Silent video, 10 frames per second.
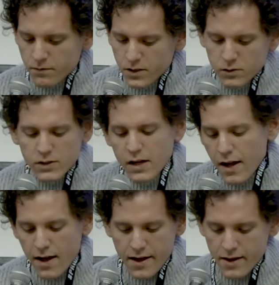this was a
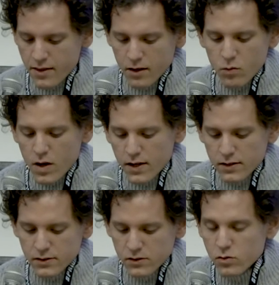guy that
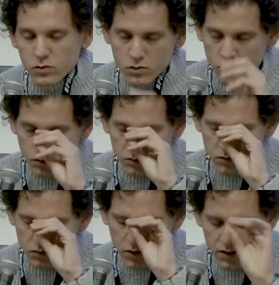was,
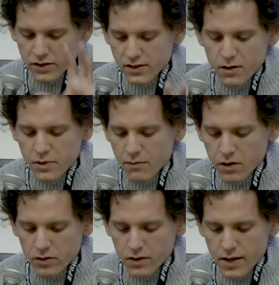to understand a bit
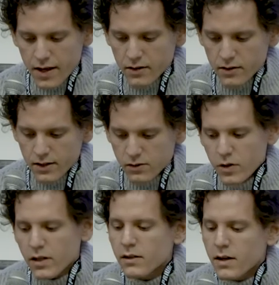about that as
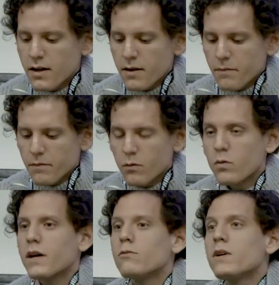well,
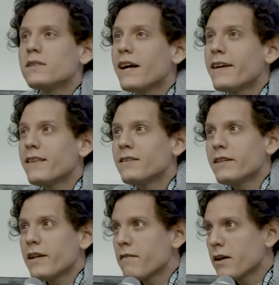was a guy that
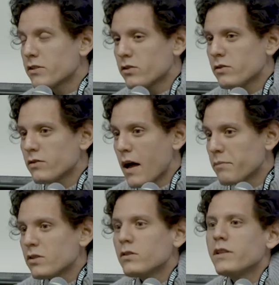didn't have
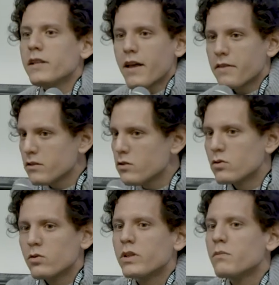absolutely nothing to
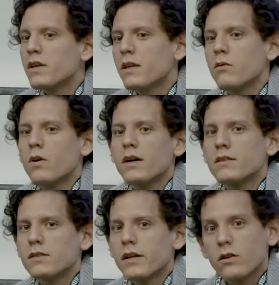do with me. He
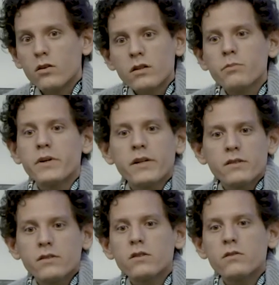was an older
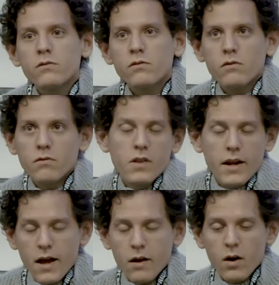person than
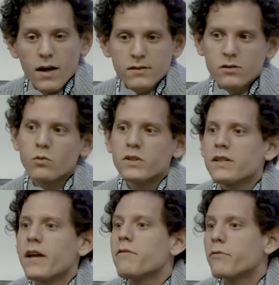I was, so we
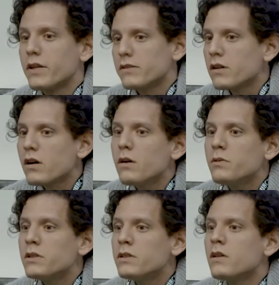didn't have friends in
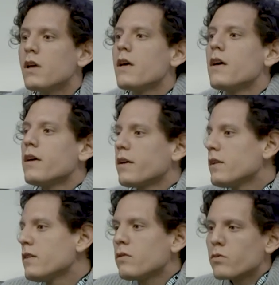common. He
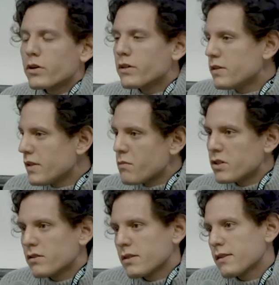didn't work on the same
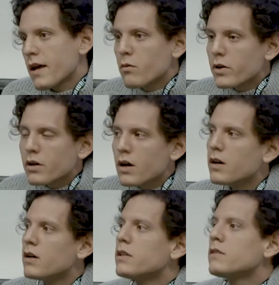issues as I work
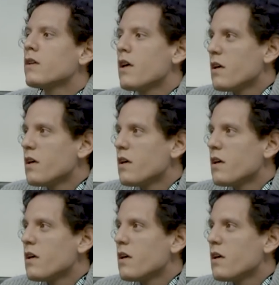on.